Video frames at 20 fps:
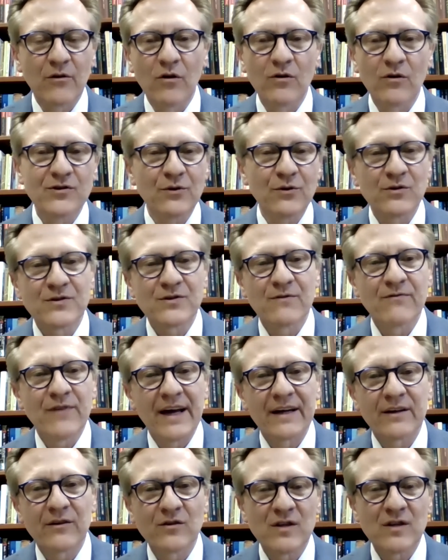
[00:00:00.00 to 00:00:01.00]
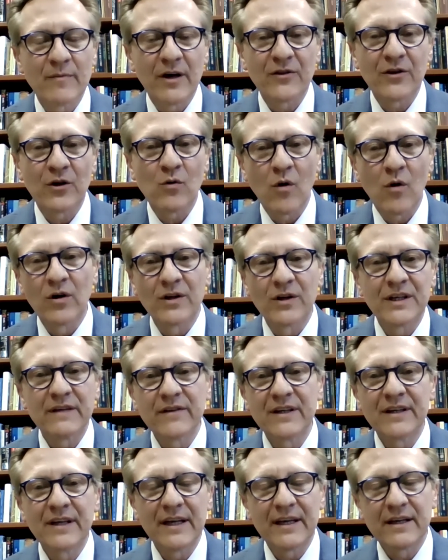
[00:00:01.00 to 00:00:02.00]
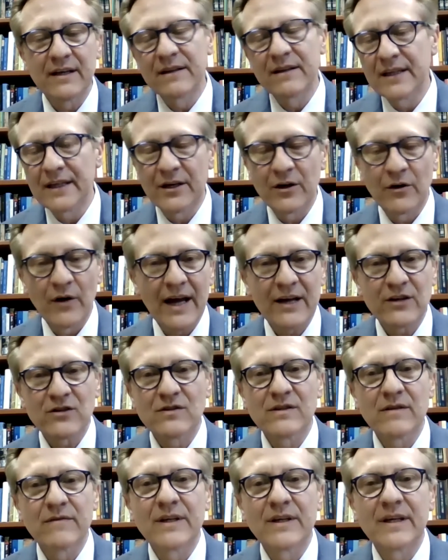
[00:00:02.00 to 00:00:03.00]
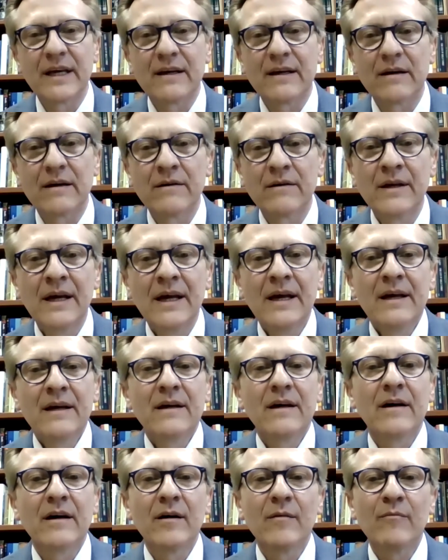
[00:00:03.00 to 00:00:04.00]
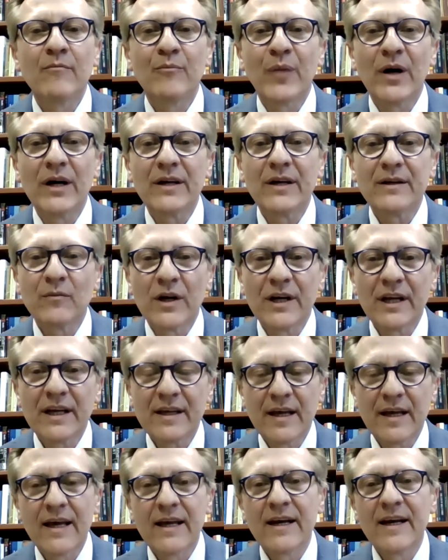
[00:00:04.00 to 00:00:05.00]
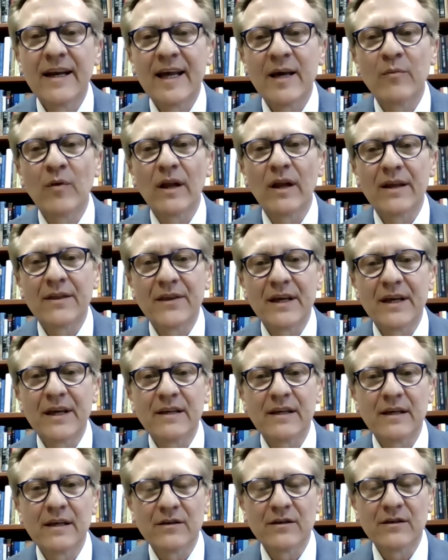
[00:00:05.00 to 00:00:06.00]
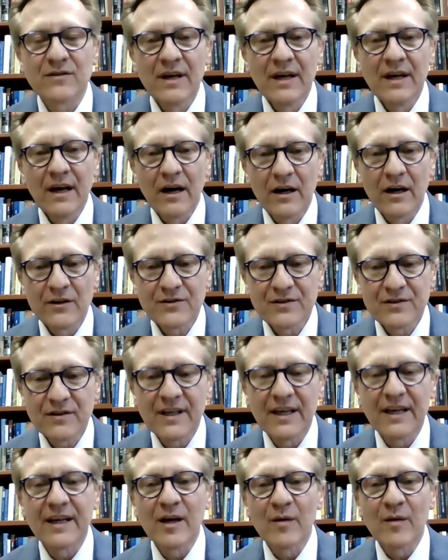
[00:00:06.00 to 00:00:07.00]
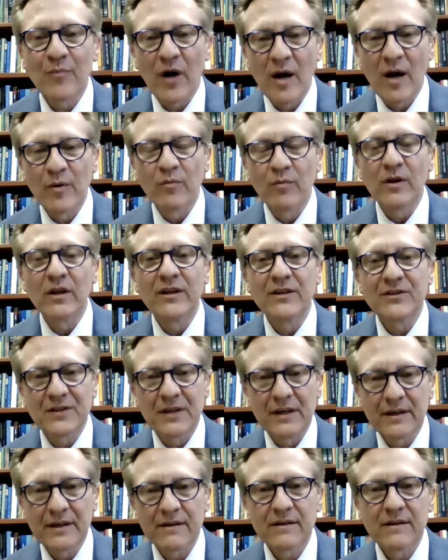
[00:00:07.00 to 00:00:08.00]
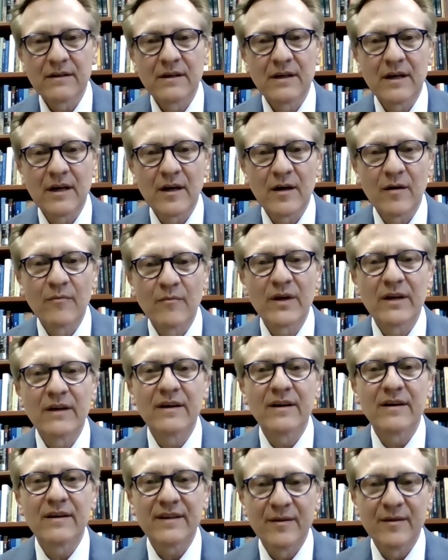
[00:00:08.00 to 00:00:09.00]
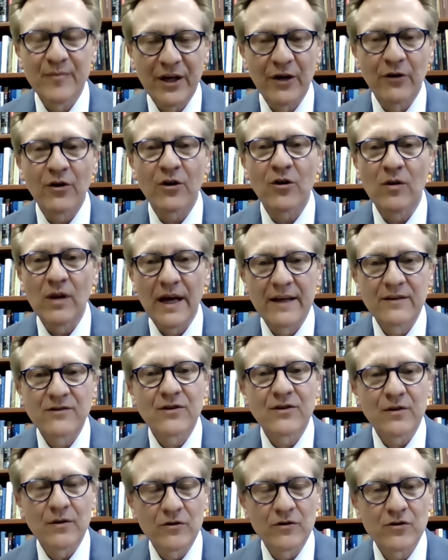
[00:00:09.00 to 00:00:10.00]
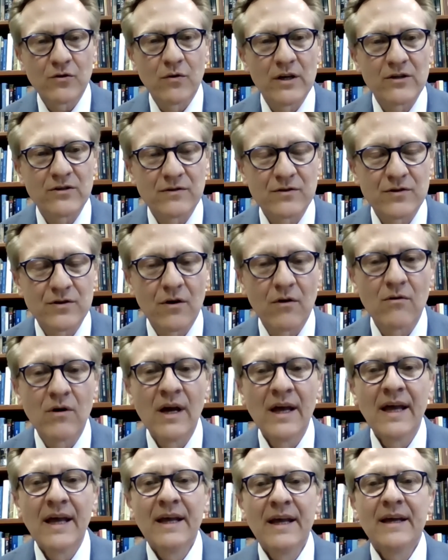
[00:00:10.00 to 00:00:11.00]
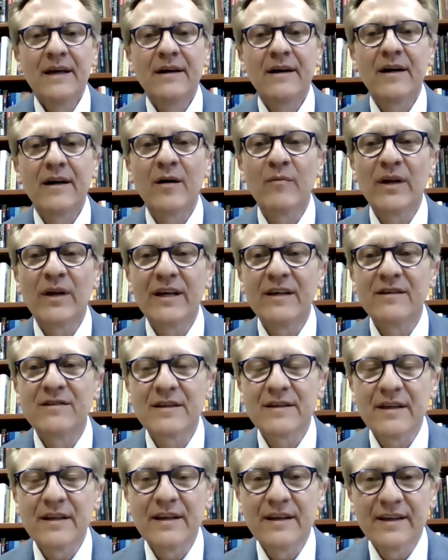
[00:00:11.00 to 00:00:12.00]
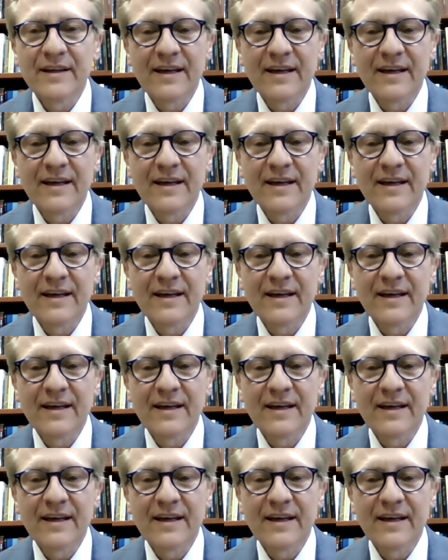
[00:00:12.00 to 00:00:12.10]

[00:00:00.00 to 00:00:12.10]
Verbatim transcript: on all sorts of factors about the quality of the data and the interactions of the data. Um, but what it can enable, I think, is us getting a probabilistic um, uh, empirical answer to those questions. So um, is it,